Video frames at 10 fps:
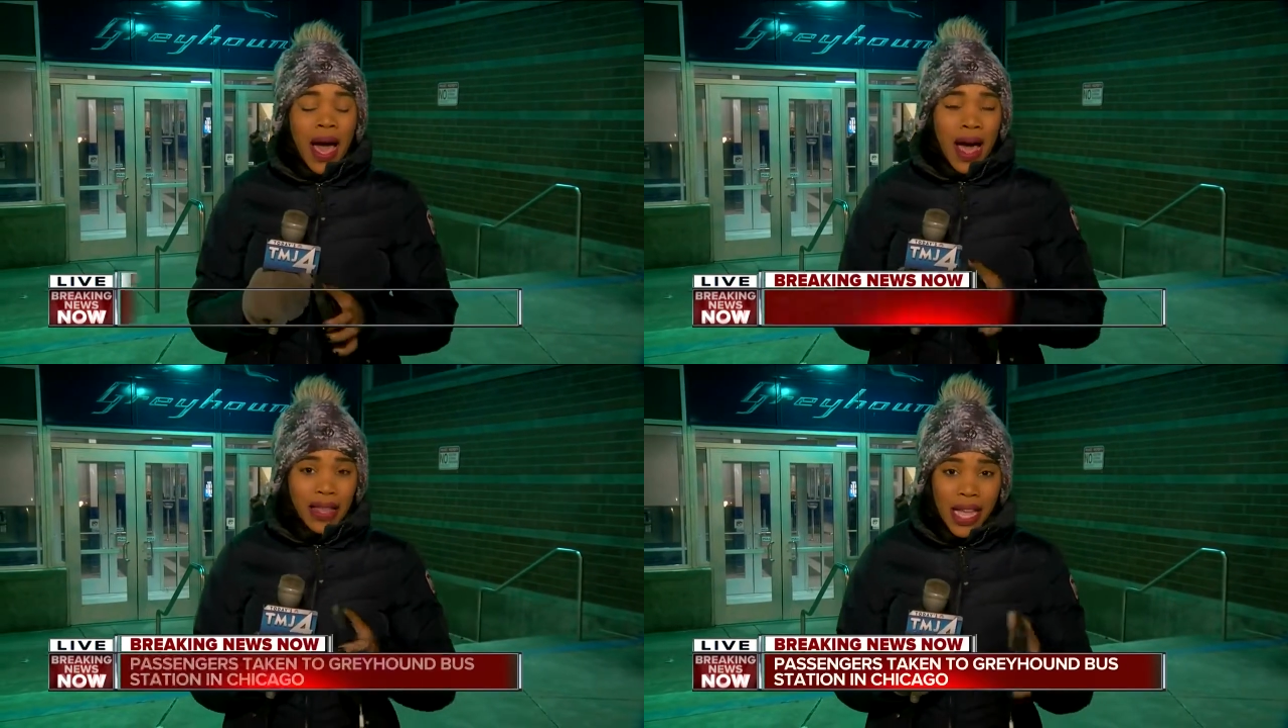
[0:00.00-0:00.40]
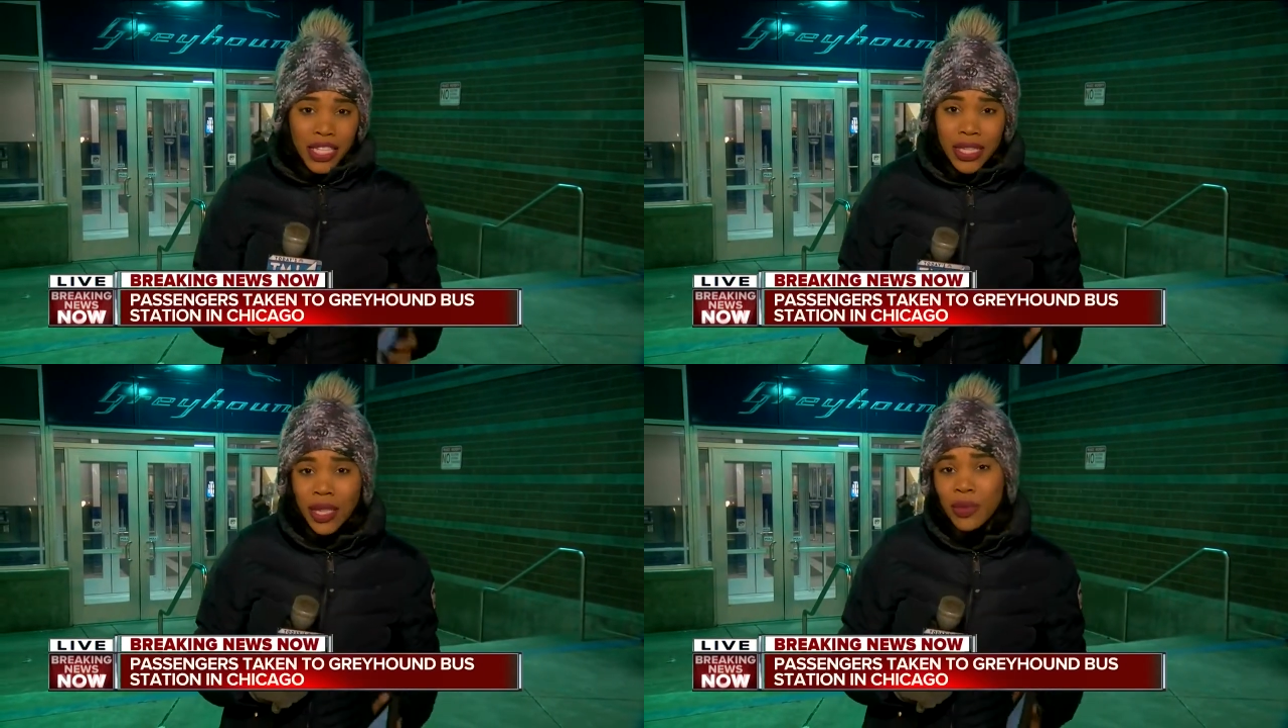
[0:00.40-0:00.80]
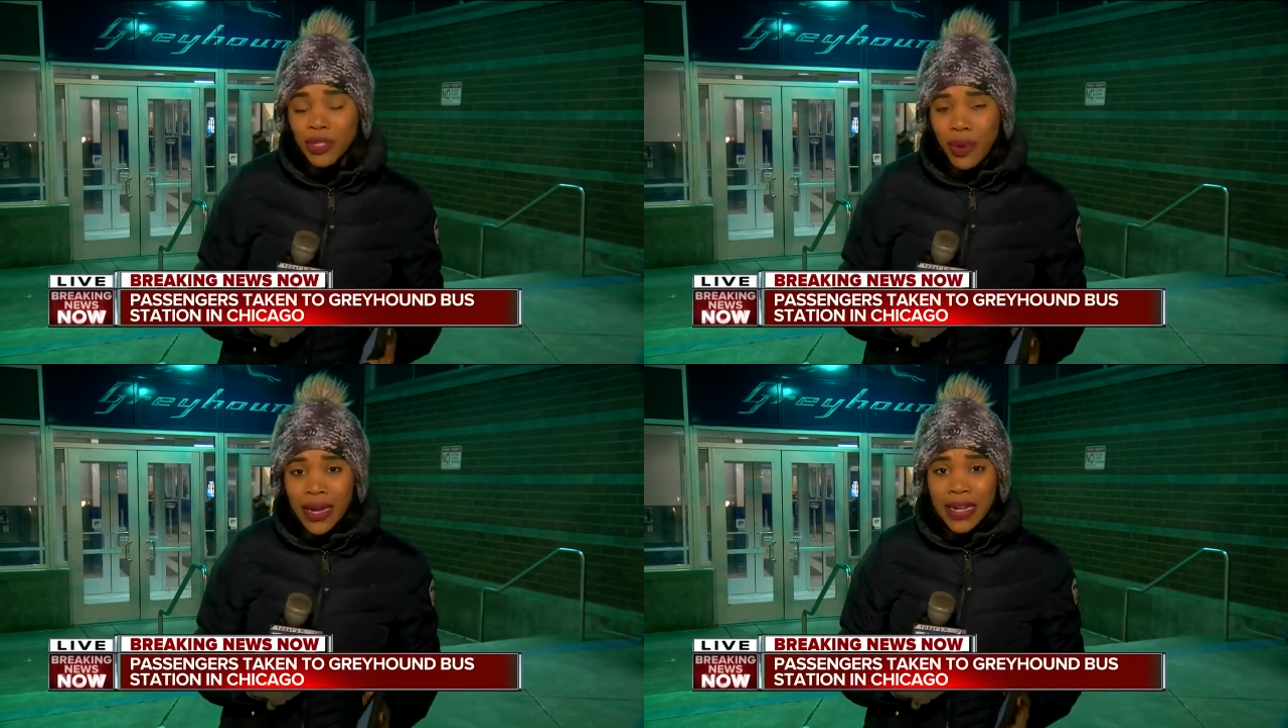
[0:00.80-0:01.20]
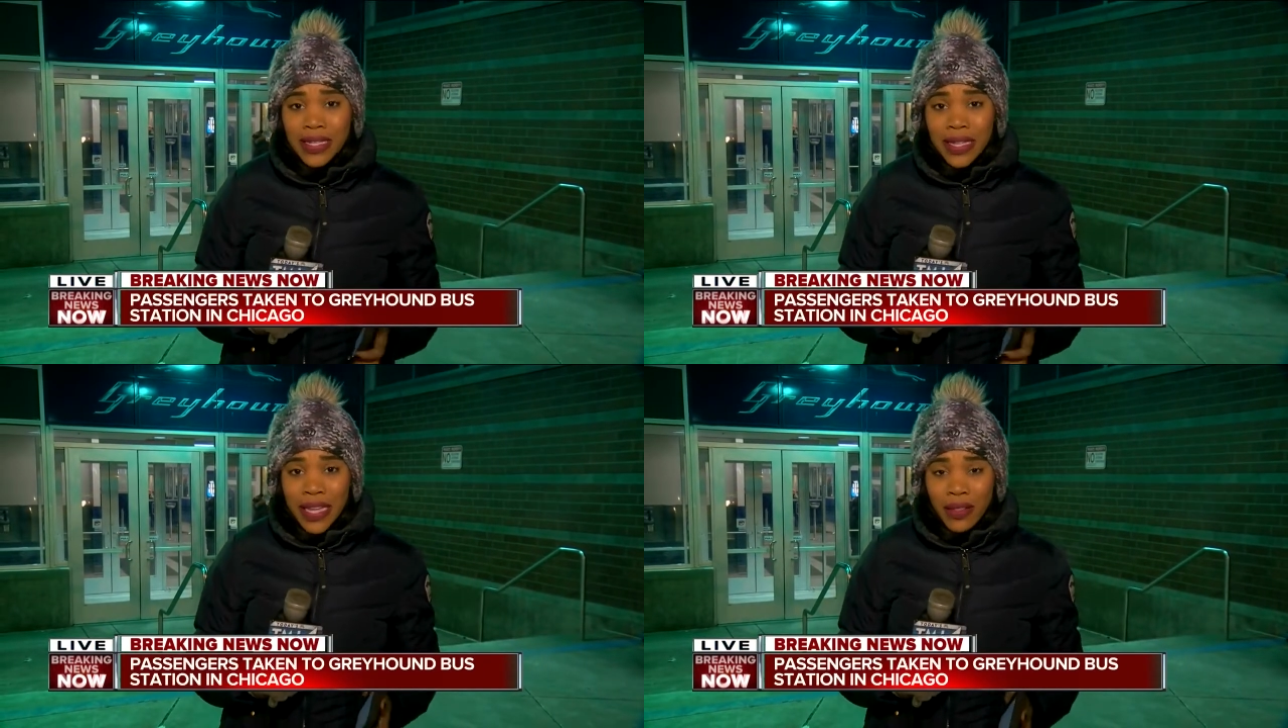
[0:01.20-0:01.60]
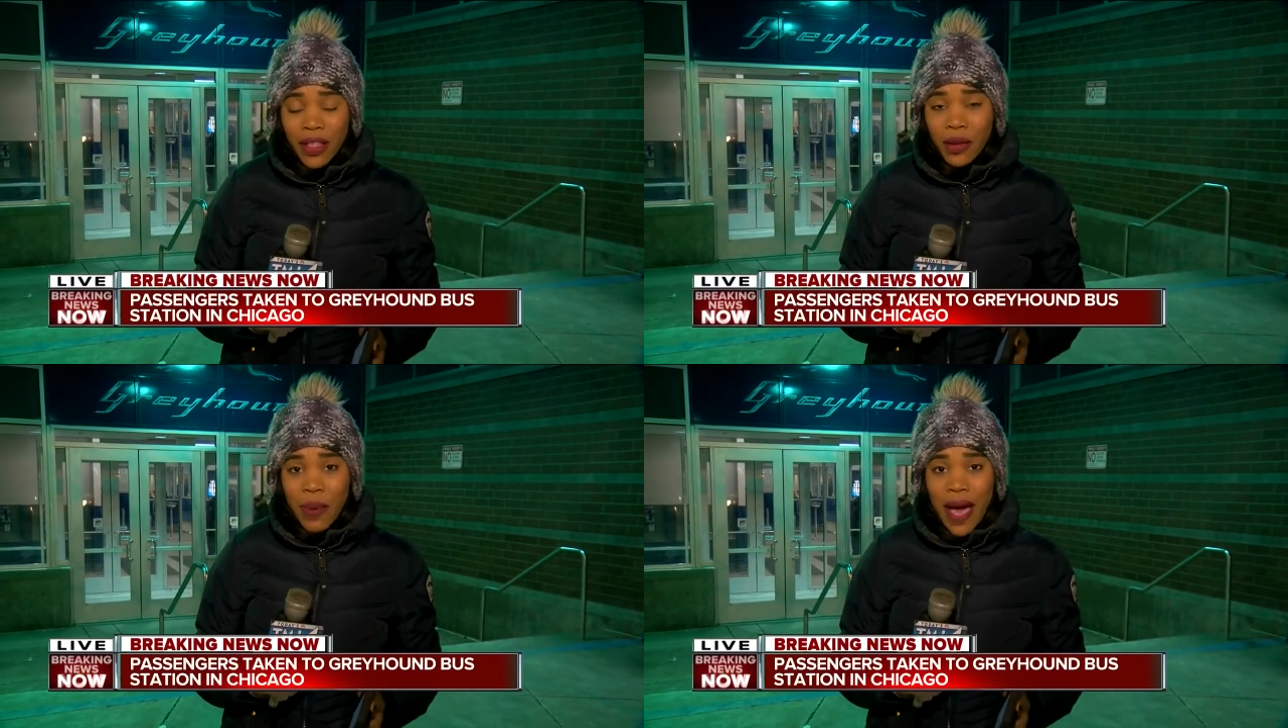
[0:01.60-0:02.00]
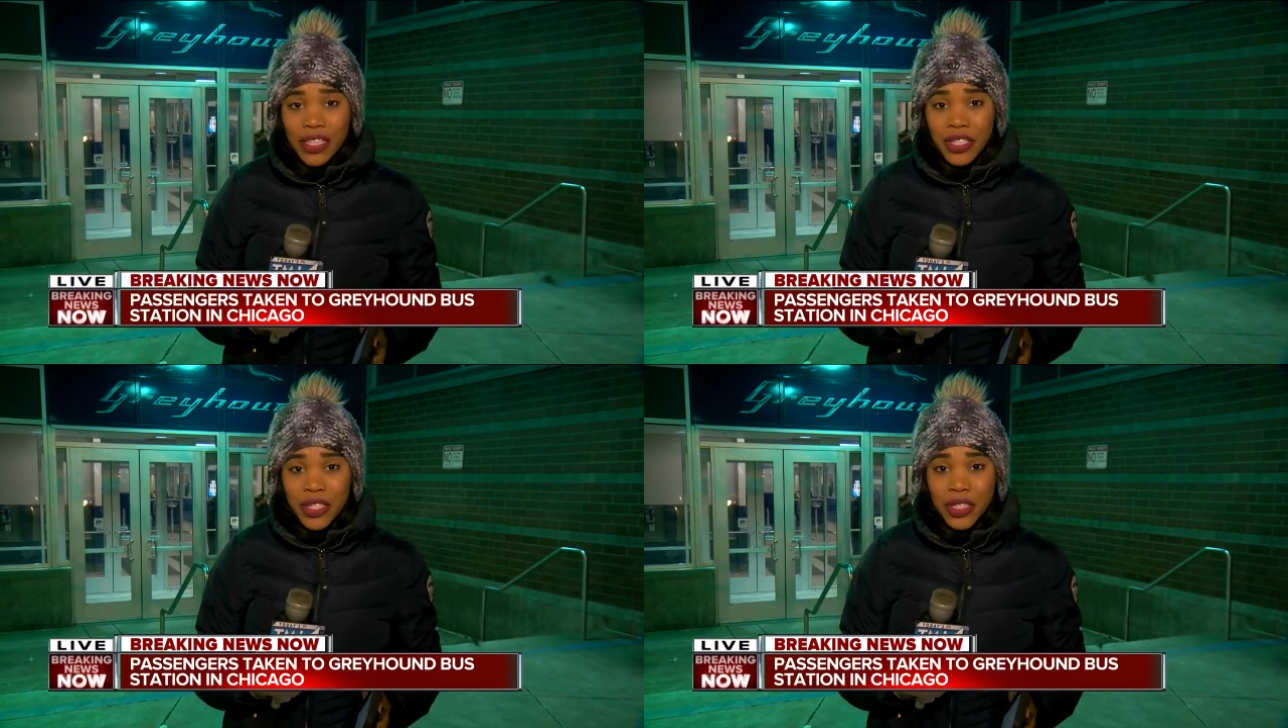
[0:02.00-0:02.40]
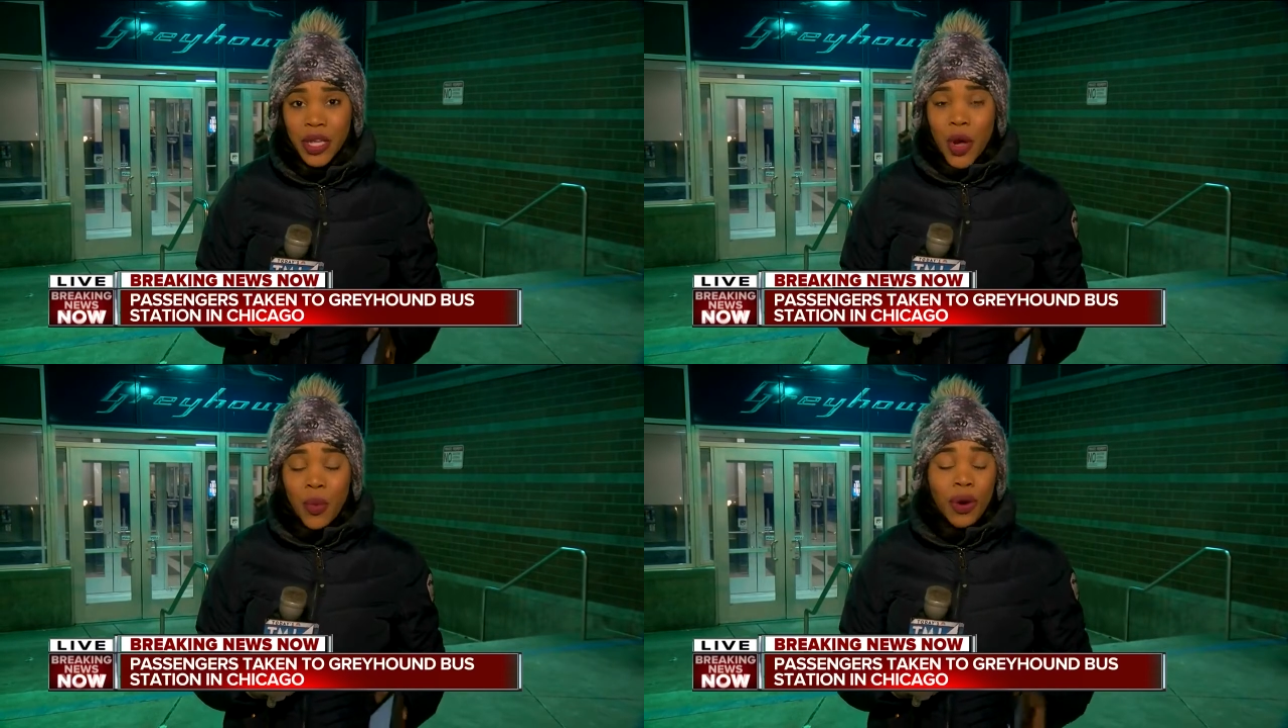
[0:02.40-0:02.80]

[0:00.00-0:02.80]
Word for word: allegedly was threatening to kill other passengers